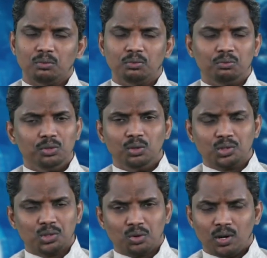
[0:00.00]
We
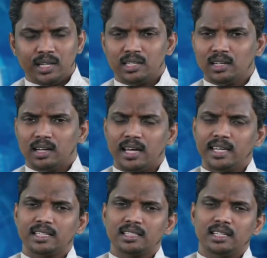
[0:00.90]
also call it
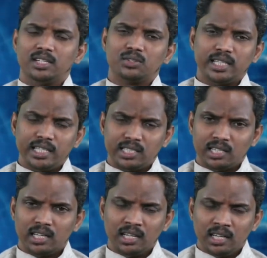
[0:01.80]
like a
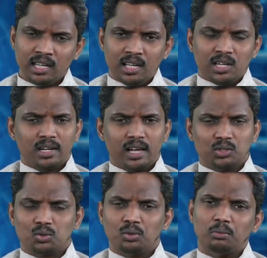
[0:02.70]
traditional
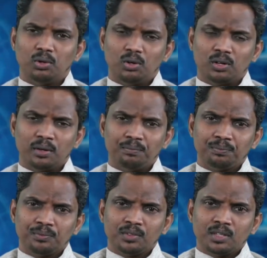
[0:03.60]
classroom or
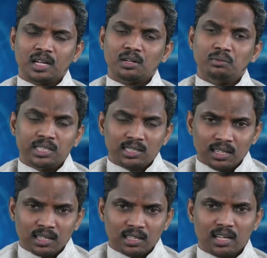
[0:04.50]

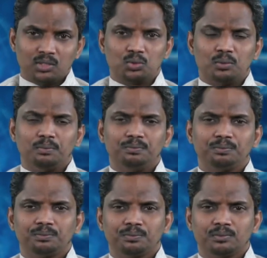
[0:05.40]
conventional classroom.
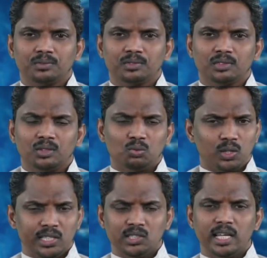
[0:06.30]
And
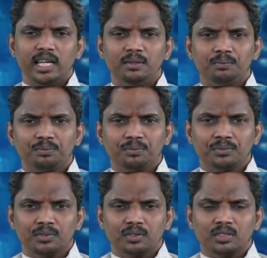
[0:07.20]
what is that?
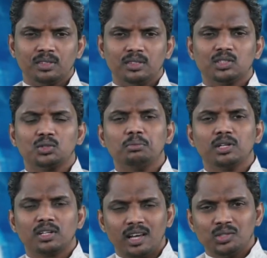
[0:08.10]
The
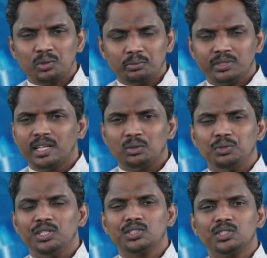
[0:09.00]
simple classrooms that
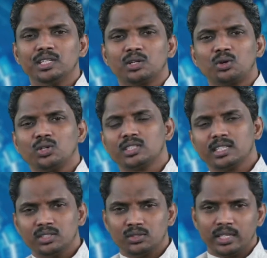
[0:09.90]
we see across the
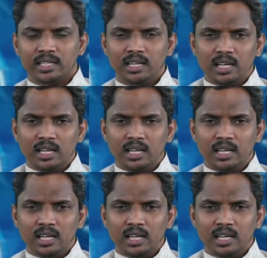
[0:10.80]
country,